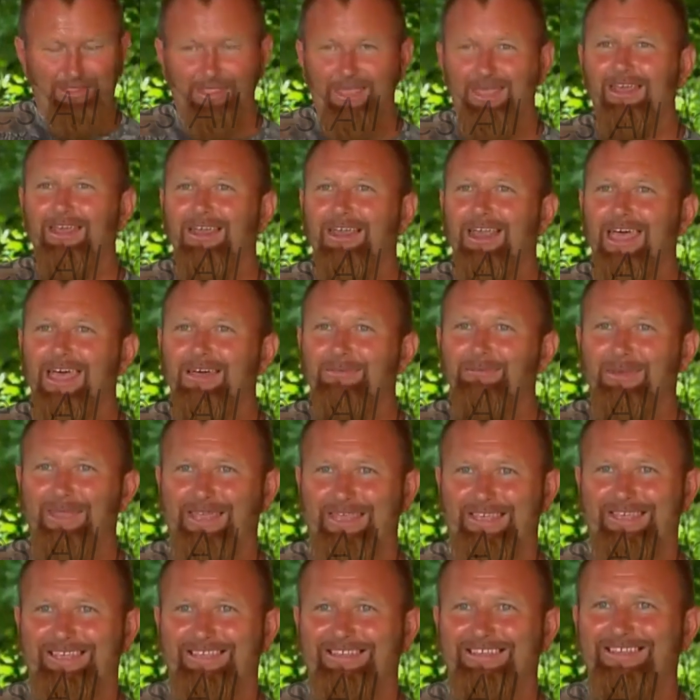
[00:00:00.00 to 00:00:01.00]
They allowed
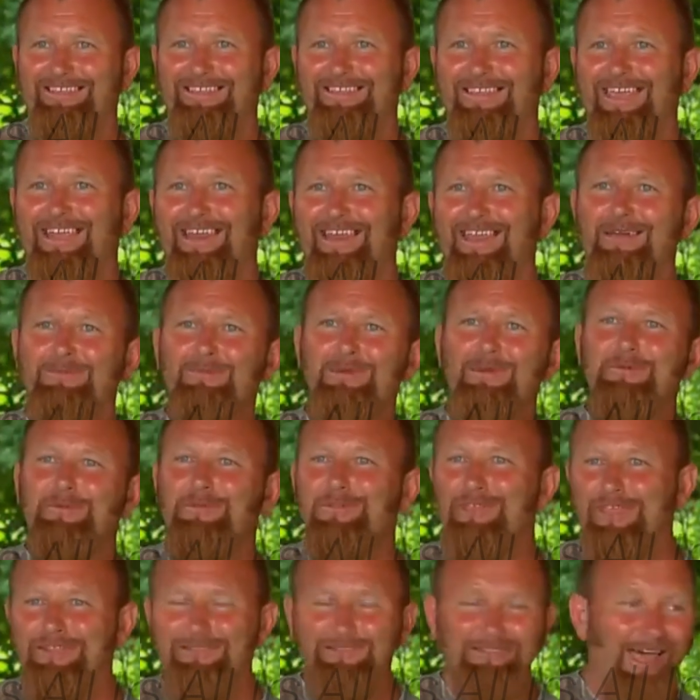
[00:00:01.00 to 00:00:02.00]
me. They allowed me
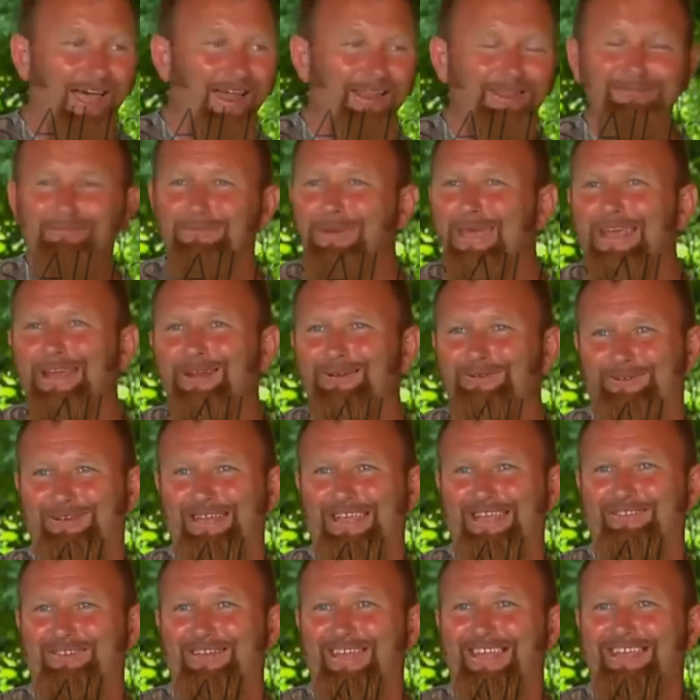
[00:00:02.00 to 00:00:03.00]
with not even being on
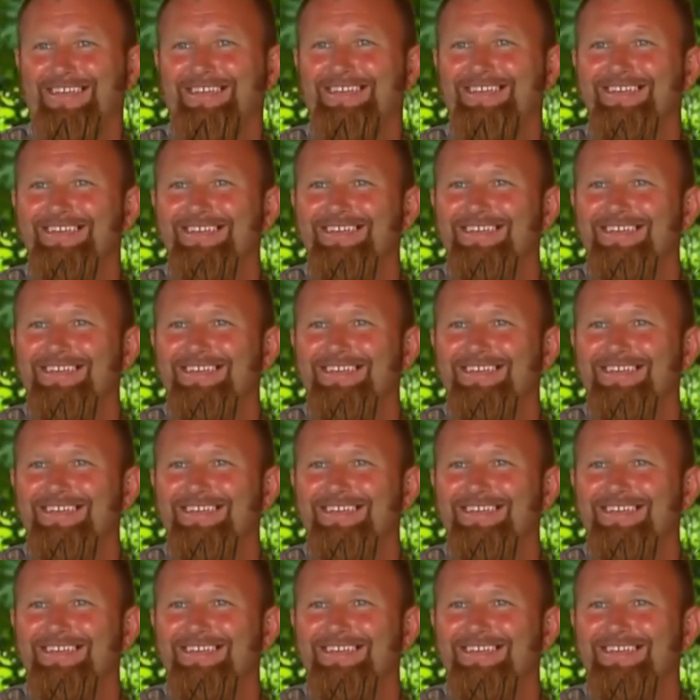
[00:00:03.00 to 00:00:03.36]
TV.